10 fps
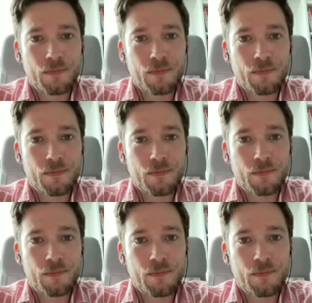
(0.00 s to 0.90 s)

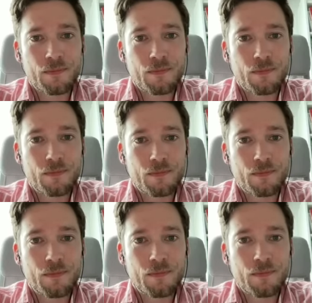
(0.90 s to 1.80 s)

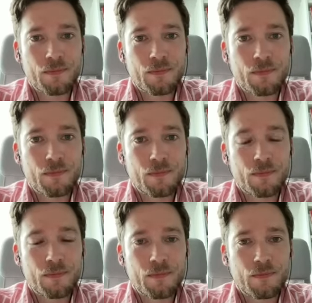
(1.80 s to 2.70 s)

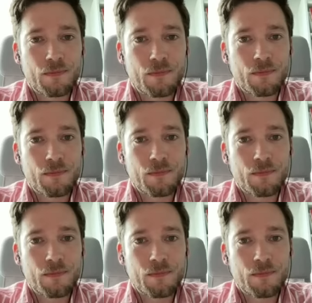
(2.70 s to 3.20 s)
The person shown says nothing.